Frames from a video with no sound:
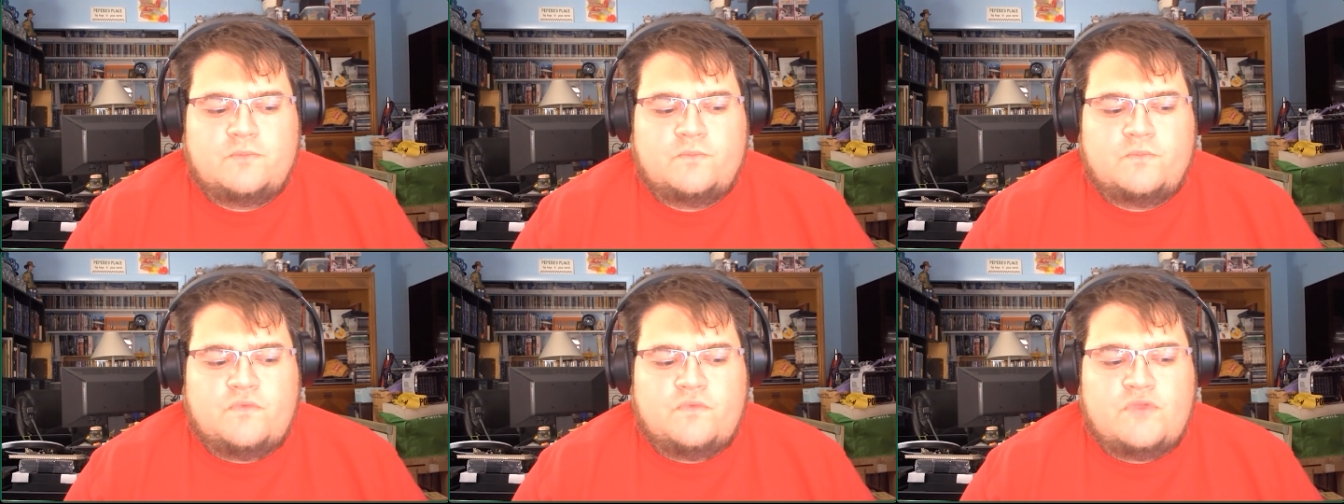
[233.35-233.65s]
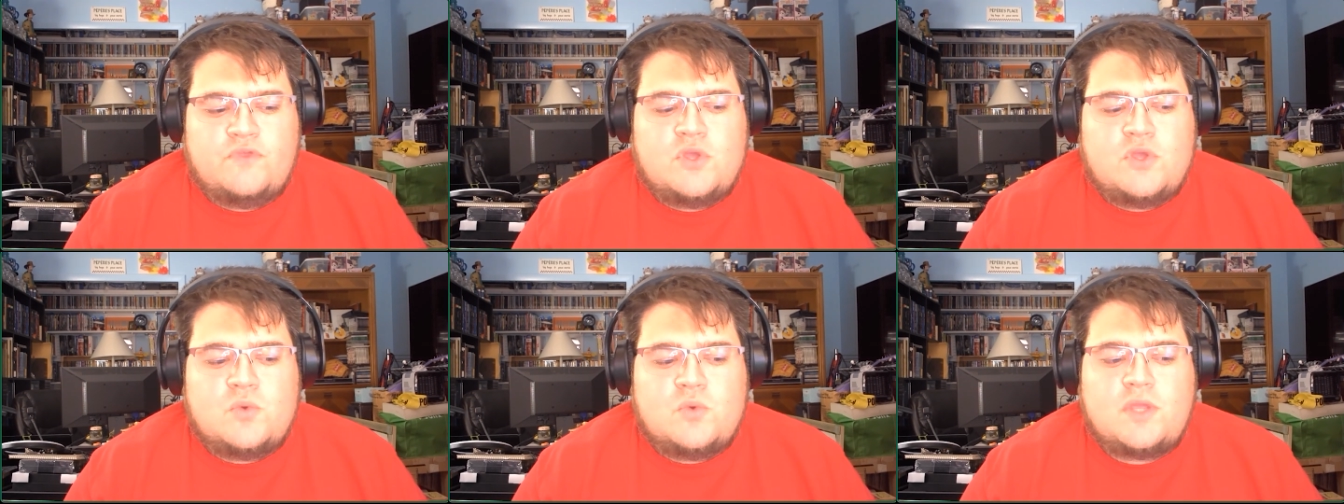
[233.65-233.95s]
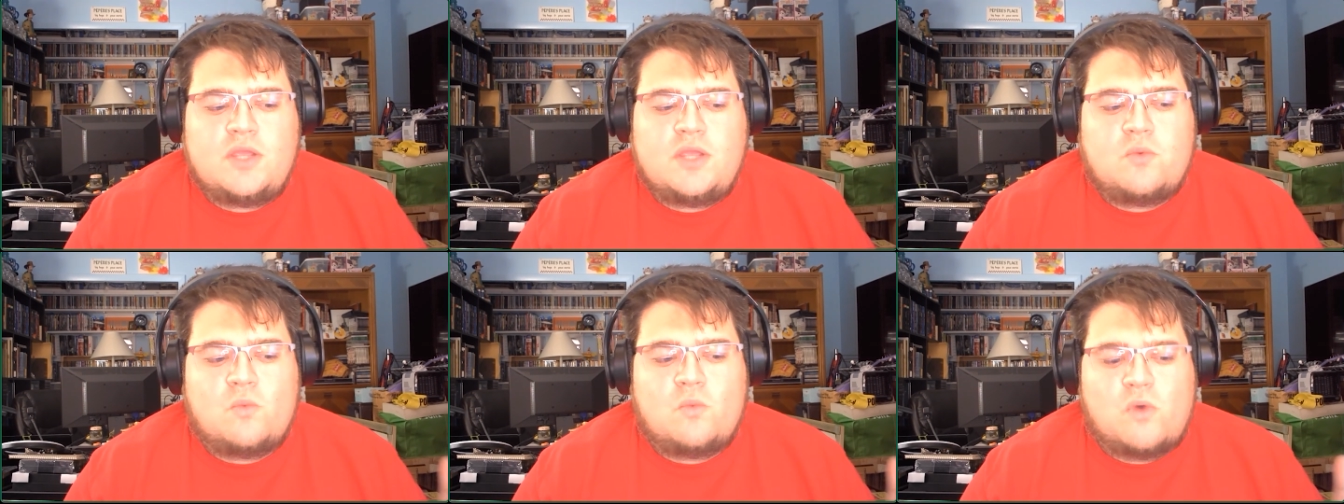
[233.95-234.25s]

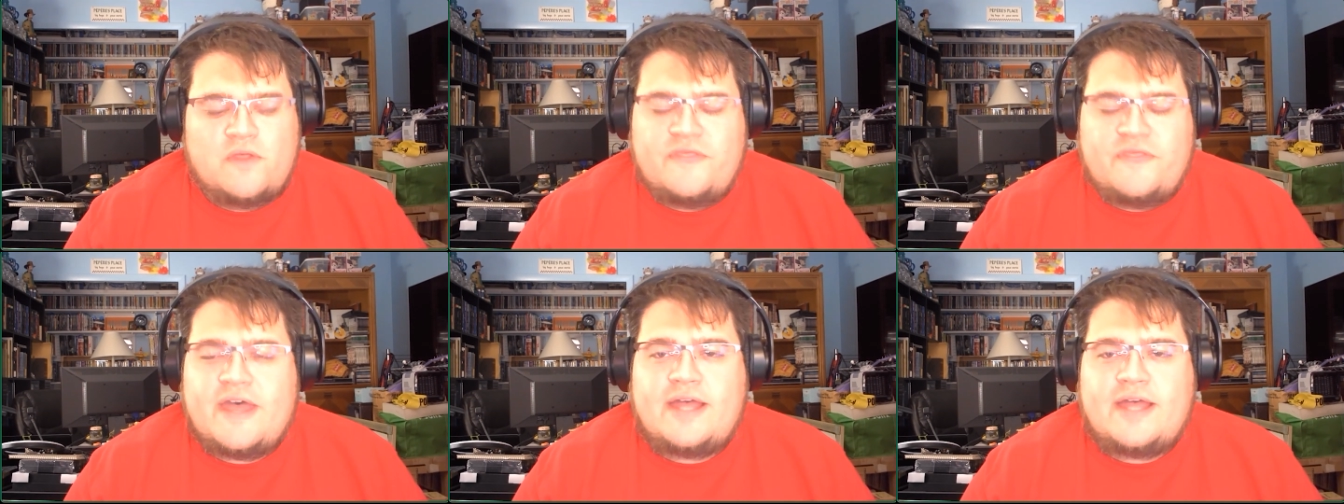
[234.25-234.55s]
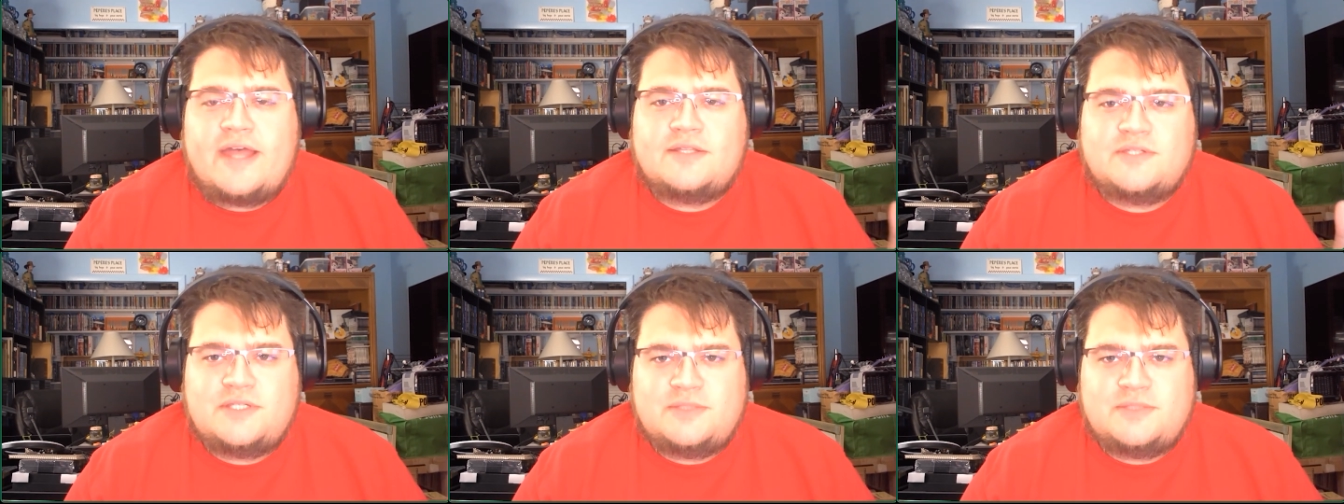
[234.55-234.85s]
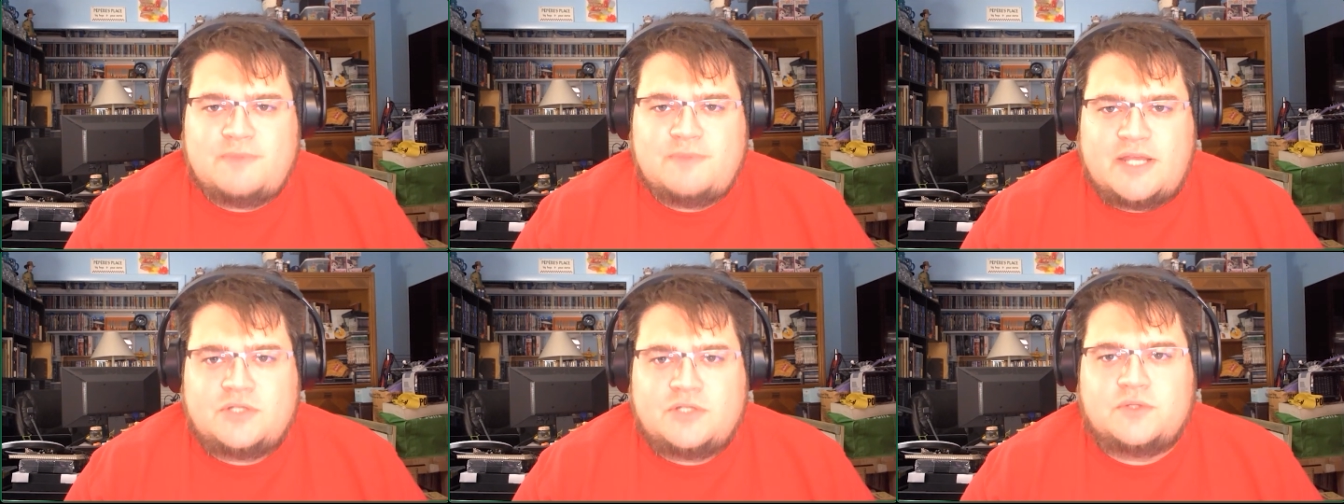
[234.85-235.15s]
viewing what that
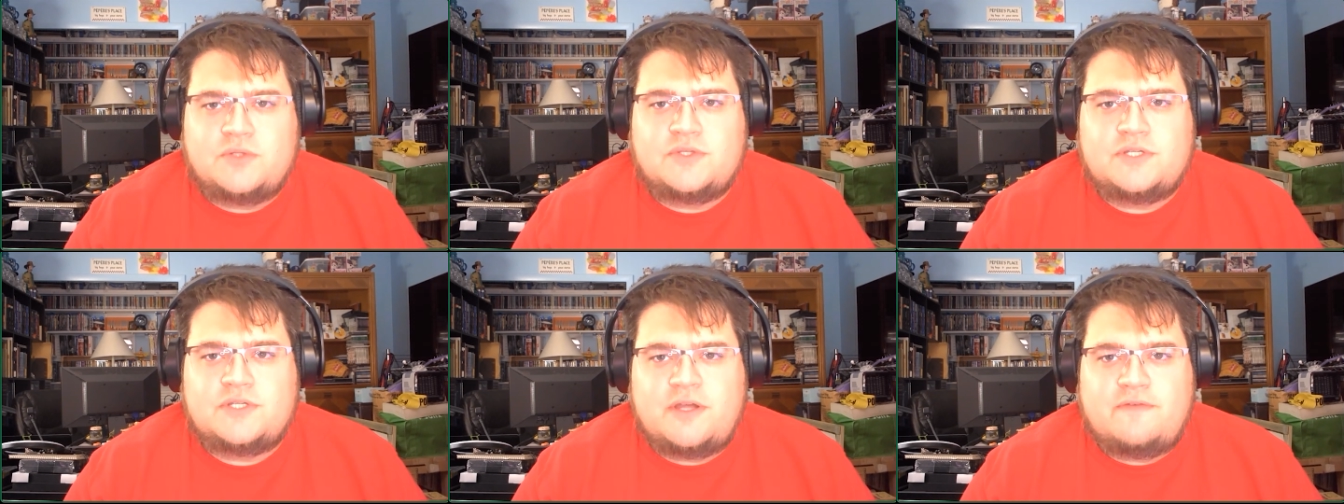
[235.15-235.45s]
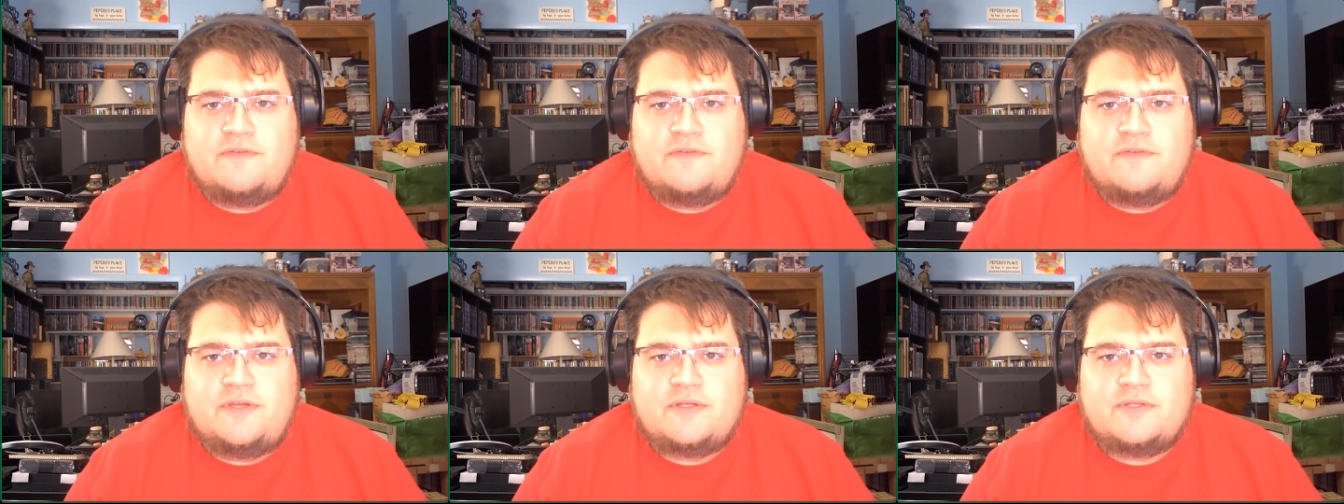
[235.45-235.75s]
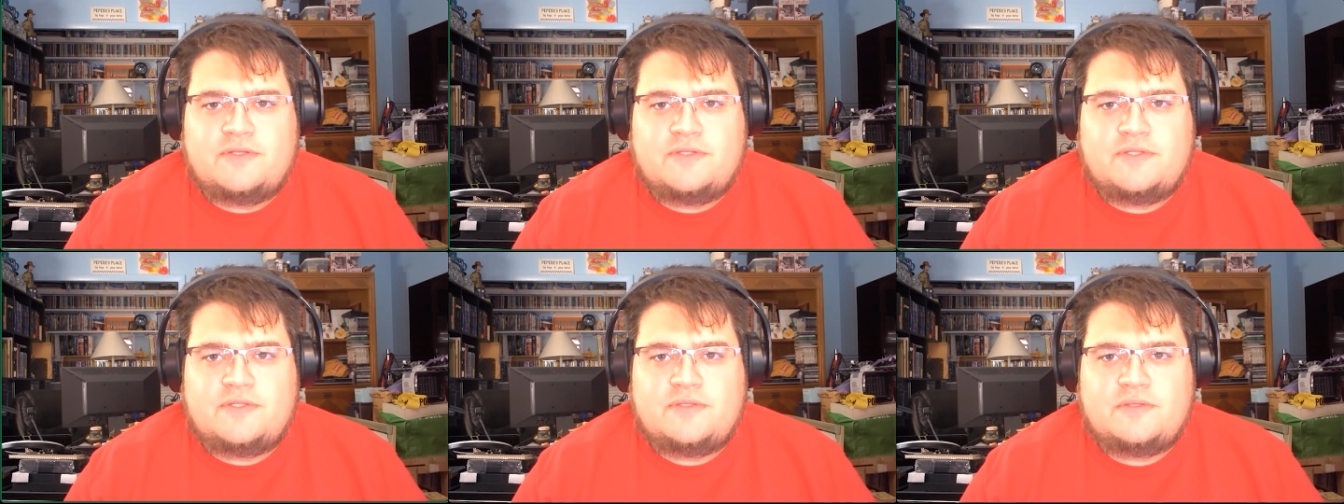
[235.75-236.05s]
special stuff
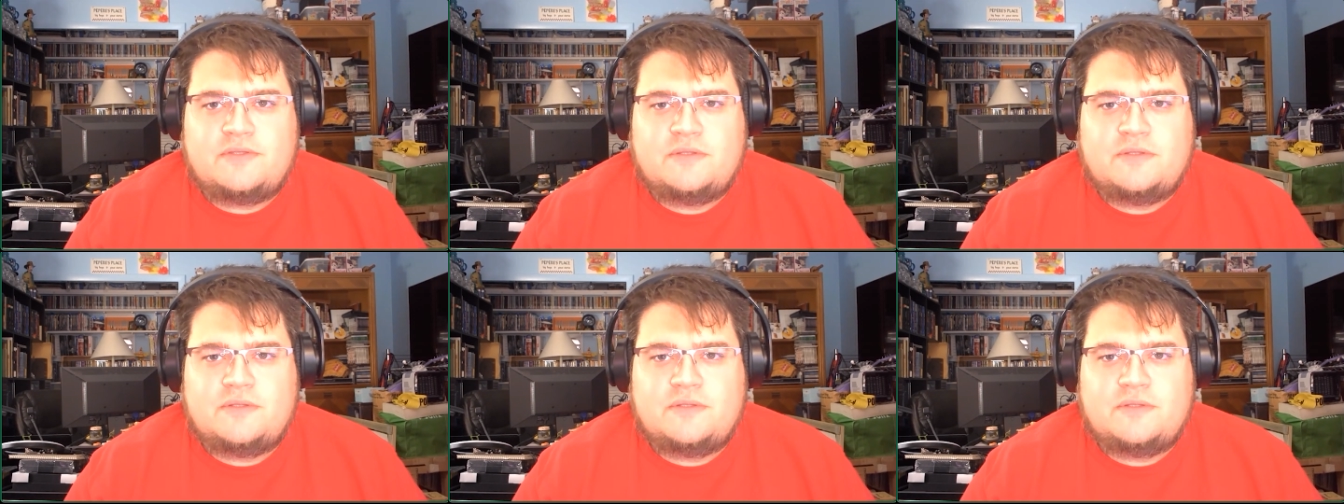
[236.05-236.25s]
is,